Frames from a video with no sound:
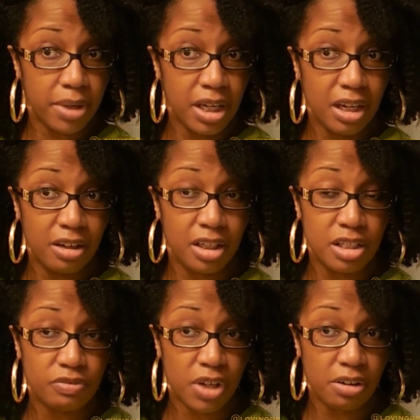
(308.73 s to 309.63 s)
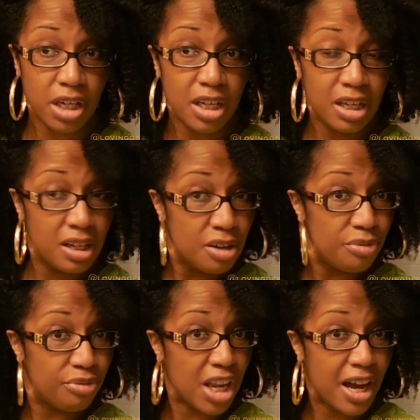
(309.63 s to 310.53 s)
My hair gets very
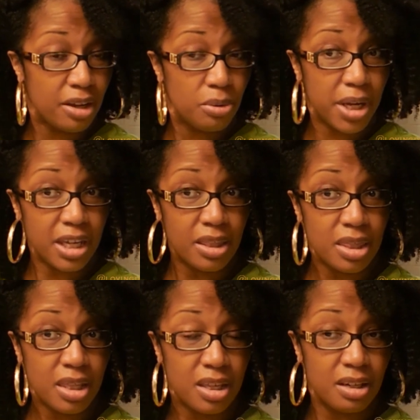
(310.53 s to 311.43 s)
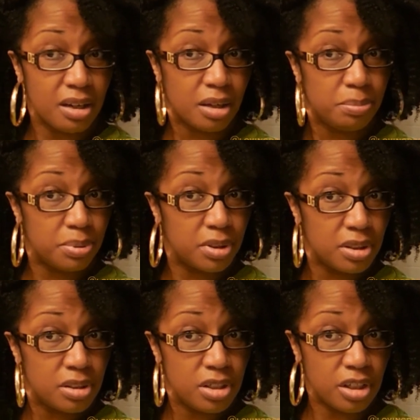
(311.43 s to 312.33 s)
flyaway and thin up
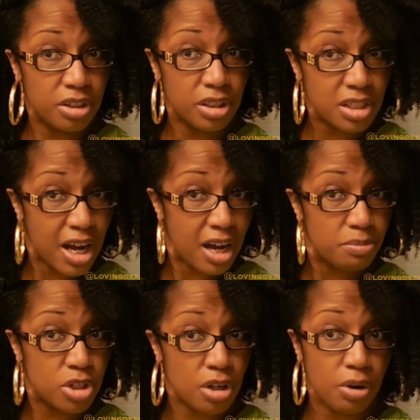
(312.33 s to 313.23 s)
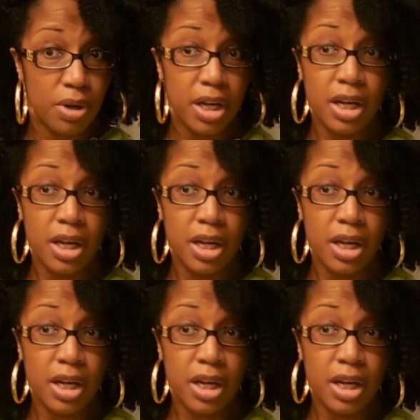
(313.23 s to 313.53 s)
near the top, so